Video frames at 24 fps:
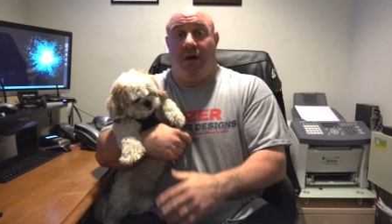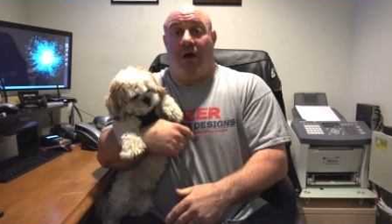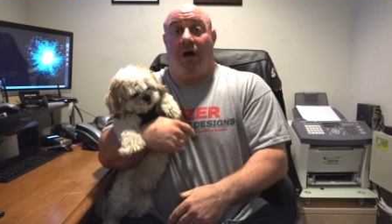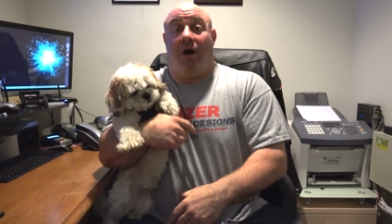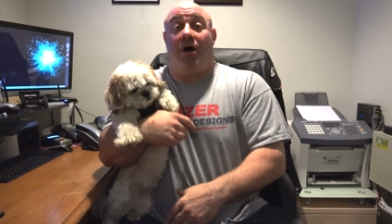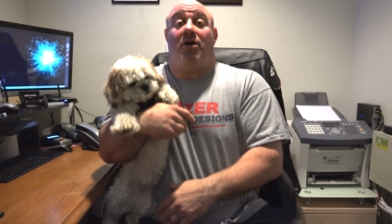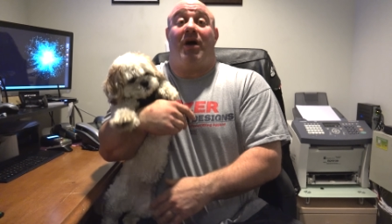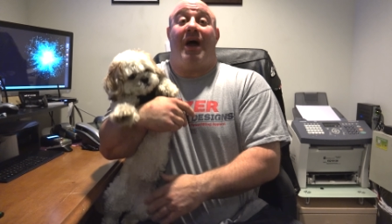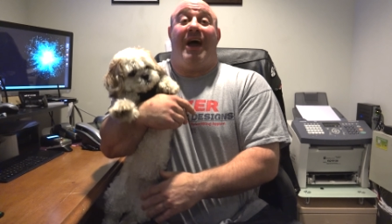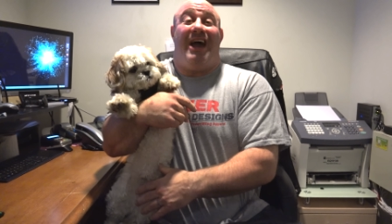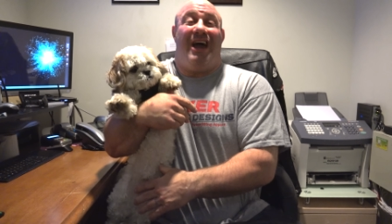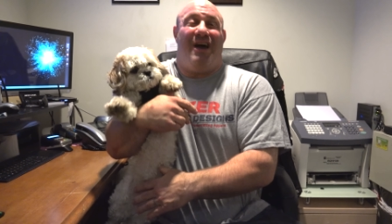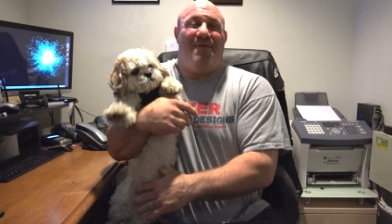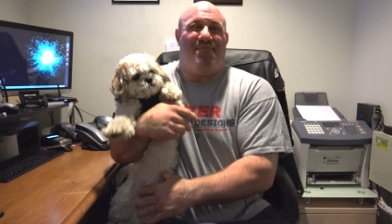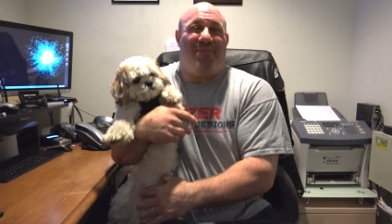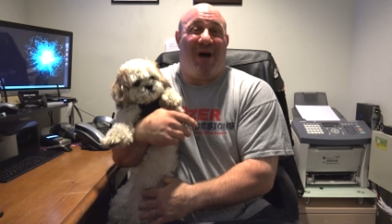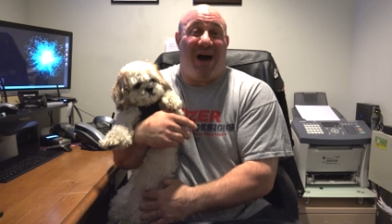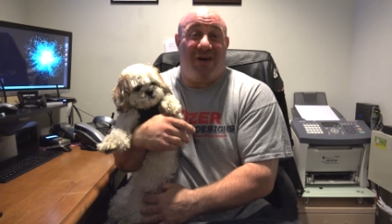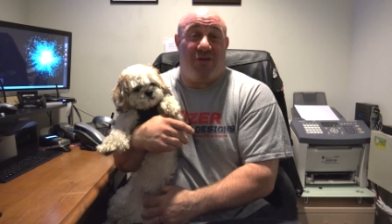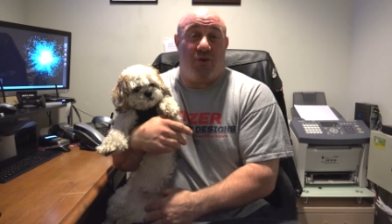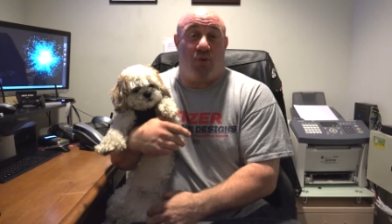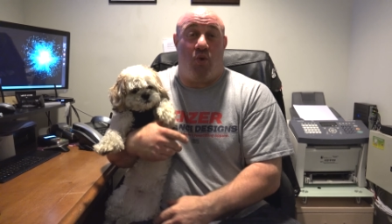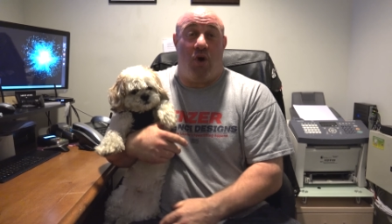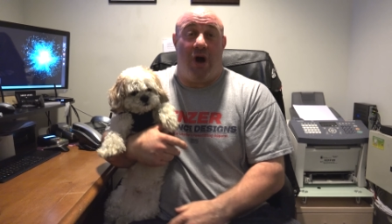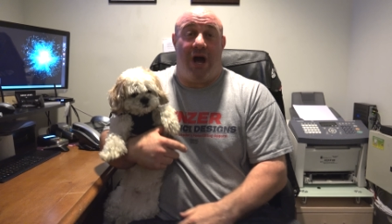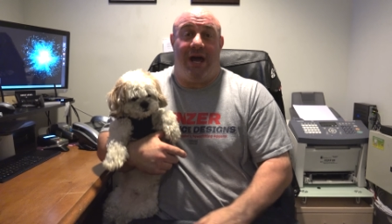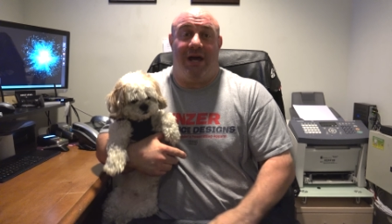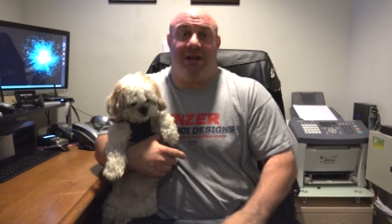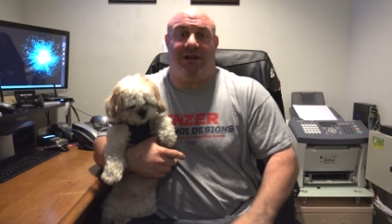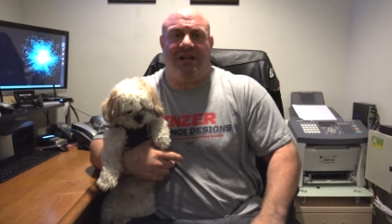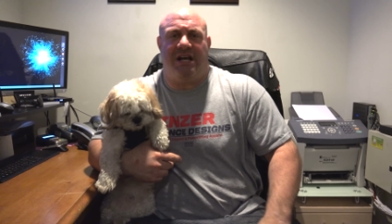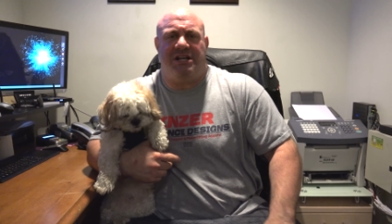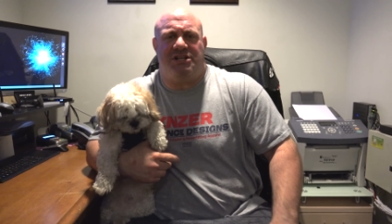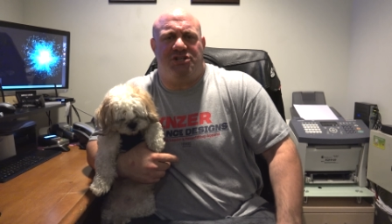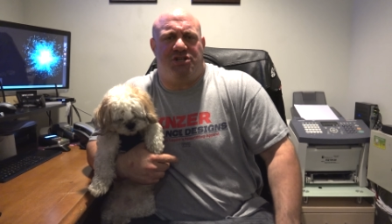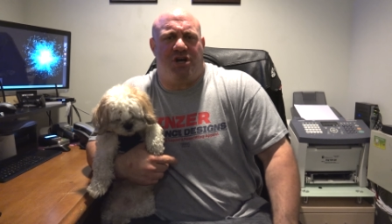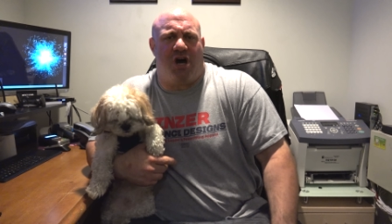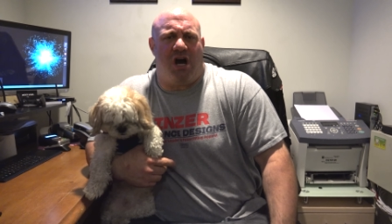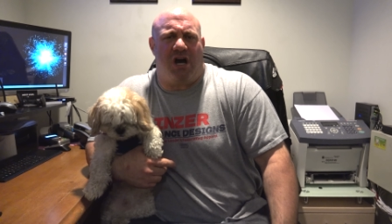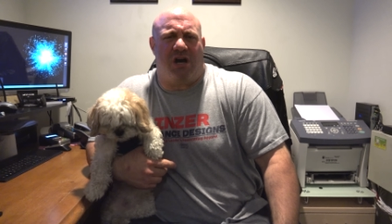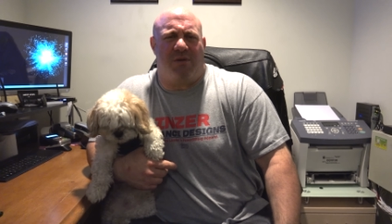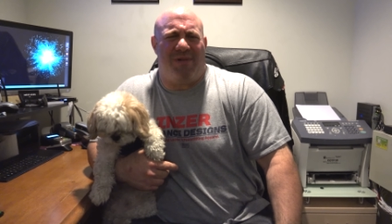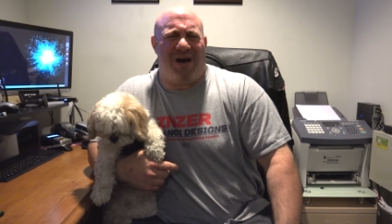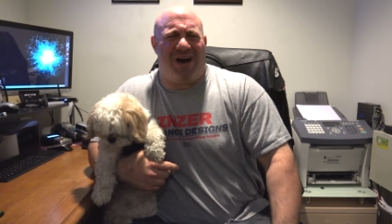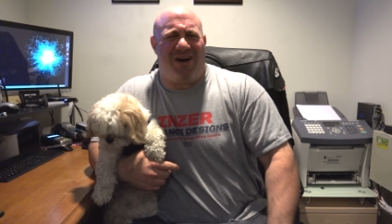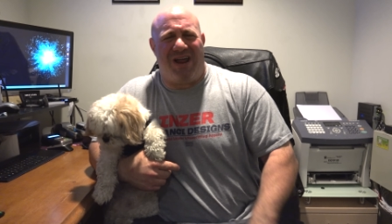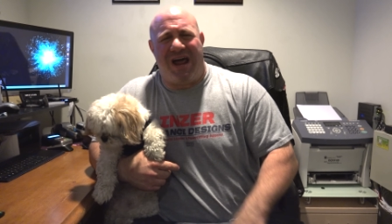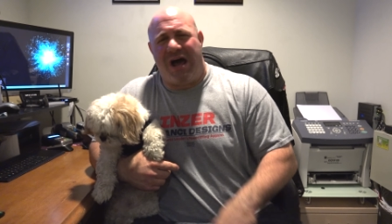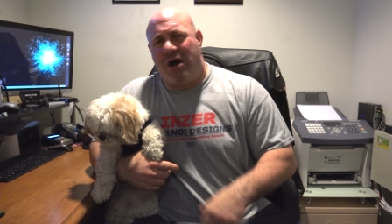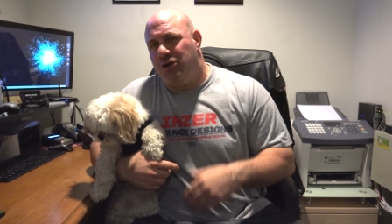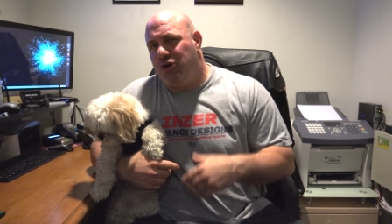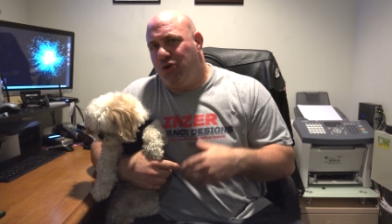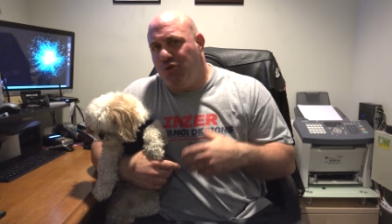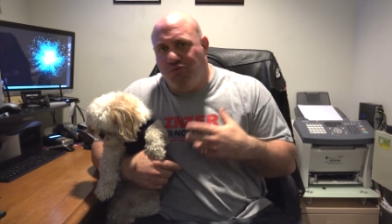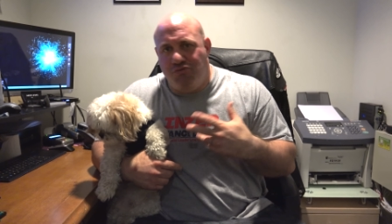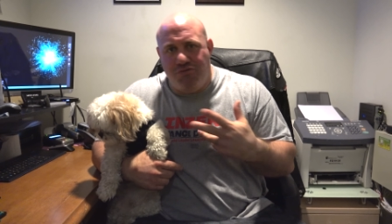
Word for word: Okay, and by the way, let's talk about how you